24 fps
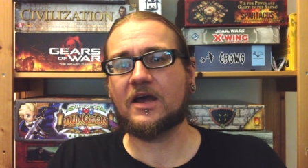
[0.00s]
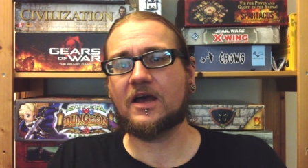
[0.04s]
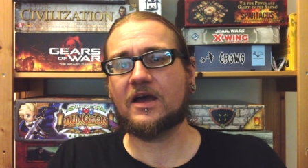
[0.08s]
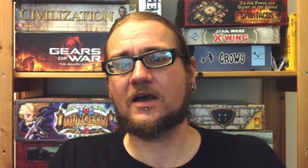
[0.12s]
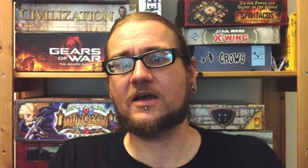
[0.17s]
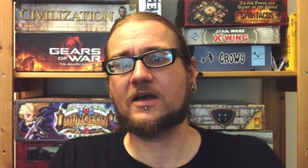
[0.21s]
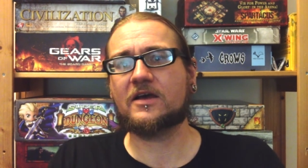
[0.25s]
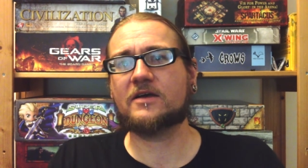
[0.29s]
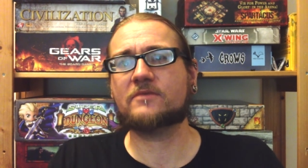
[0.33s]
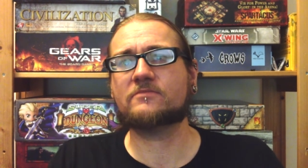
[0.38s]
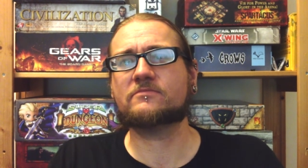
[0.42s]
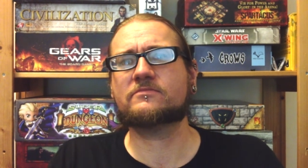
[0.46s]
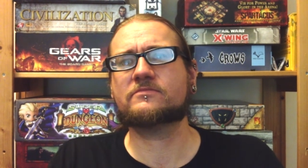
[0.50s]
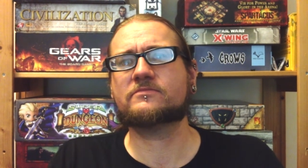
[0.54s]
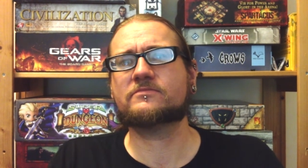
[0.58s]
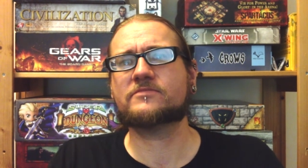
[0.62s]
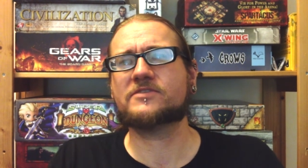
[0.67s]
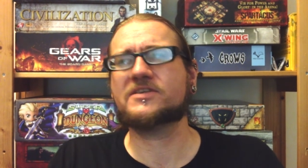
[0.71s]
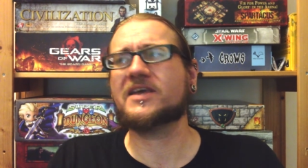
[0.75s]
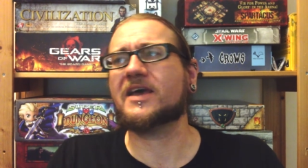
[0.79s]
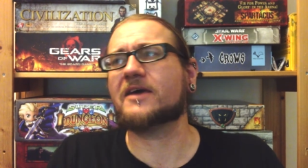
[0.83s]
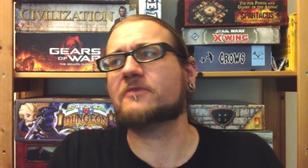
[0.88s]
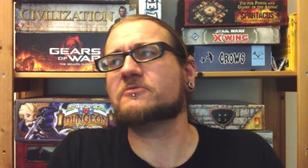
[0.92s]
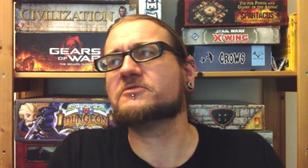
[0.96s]
Um,
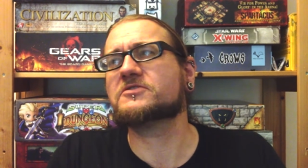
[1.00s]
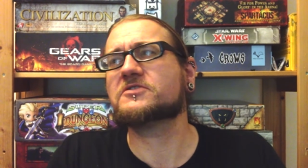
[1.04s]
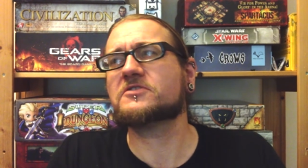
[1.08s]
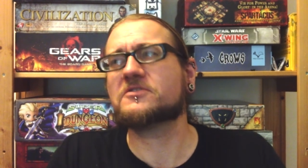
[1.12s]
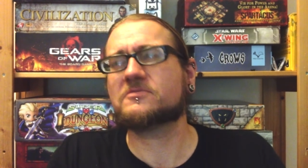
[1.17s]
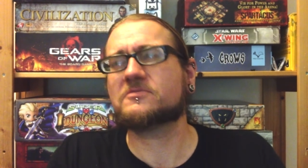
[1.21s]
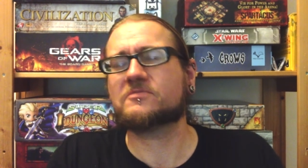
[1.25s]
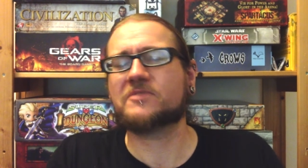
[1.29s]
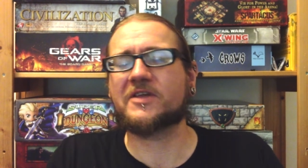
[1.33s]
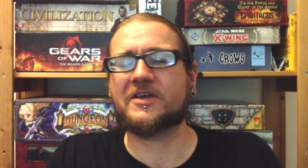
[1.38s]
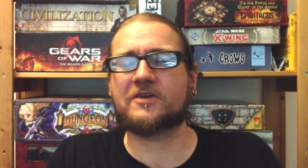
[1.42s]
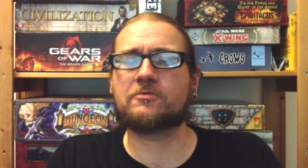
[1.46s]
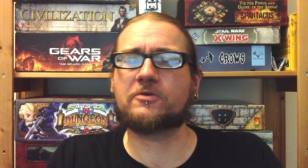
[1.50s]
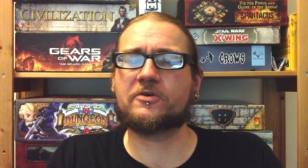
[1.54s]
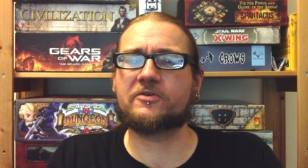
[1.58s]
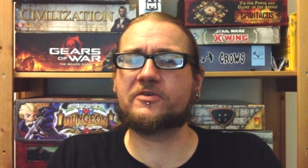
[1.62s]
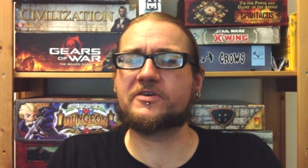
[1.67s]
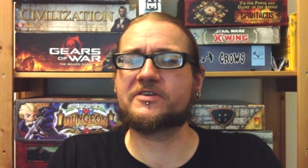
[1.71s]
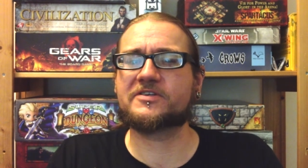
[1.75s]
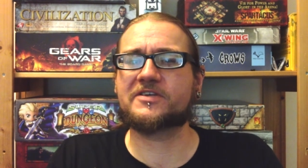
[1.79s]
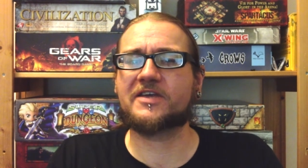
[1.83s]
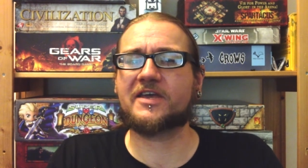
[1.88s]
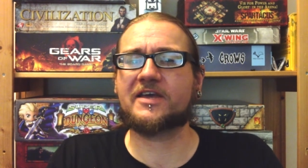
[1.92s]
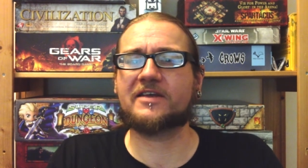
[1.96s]
so yeah, it was good to play
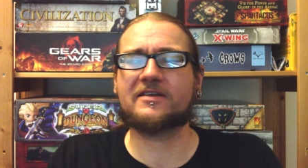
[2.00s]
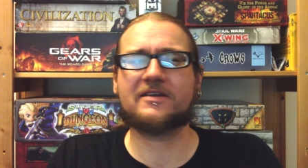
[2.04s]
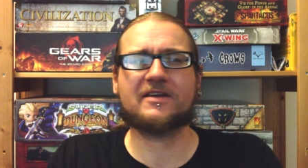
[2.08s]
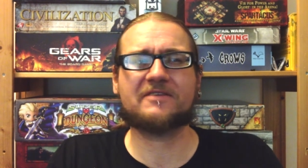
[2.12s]
Quarriors again.